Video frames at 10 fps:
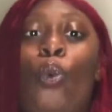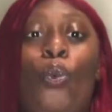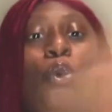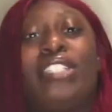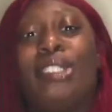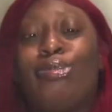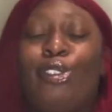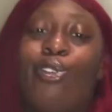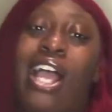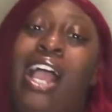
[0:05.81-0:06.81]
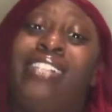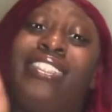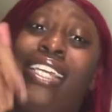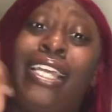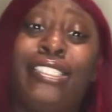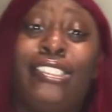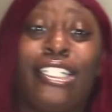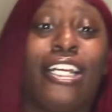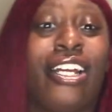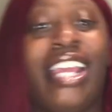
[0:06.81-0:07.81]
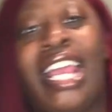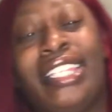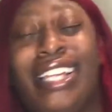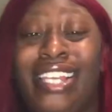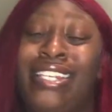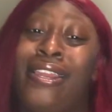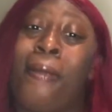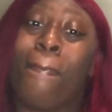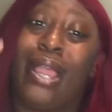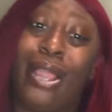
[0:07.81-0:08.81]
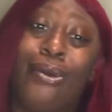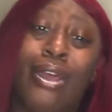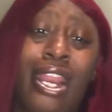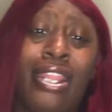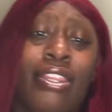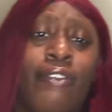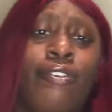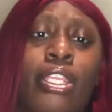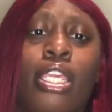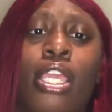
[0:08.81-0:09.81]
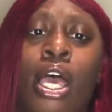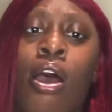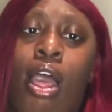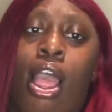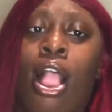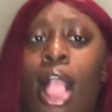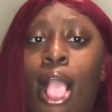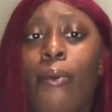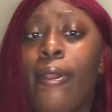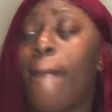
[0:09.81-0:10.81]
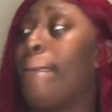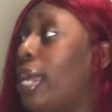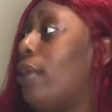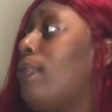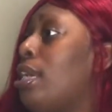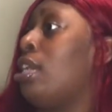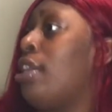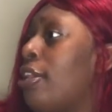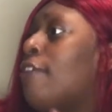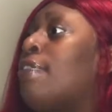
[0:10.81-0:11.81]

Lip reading: What's up, you guys? It's your girl Caitlin, and I'm back with another video. What's up?